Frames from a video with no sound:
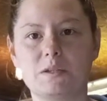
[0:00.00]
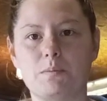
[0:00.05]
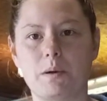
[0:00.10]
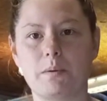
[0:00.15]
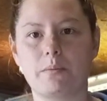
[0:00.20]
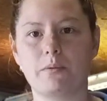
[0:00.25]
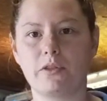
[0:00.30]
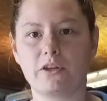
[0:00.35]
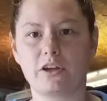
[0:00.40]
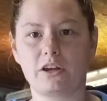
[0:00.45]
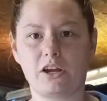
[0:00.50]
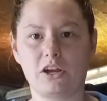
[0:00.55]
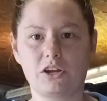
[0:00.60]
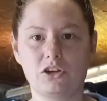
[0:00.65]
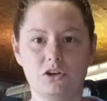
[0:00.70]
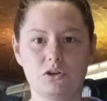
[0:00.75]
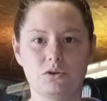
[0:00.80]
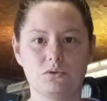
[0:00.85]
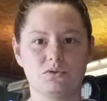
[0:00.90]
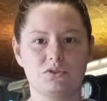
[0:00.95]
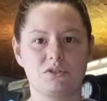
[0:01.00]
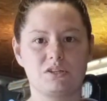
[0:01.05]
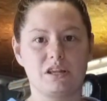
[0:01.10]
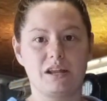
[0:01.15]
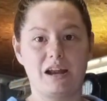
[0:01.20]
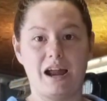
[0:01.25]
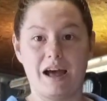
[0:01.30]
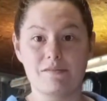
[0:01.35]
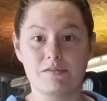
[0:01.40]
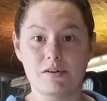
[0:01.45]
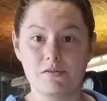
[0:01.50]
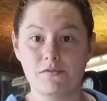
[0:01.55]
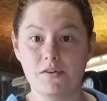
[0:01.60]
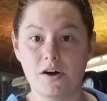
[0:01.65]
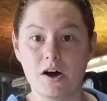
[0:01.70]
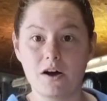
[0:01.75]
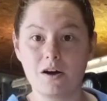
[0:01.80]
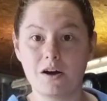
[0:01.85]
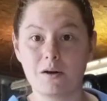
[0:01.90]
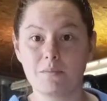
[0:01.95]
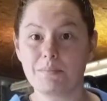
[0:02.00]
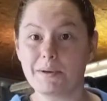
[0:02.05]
people that can use that have a farm,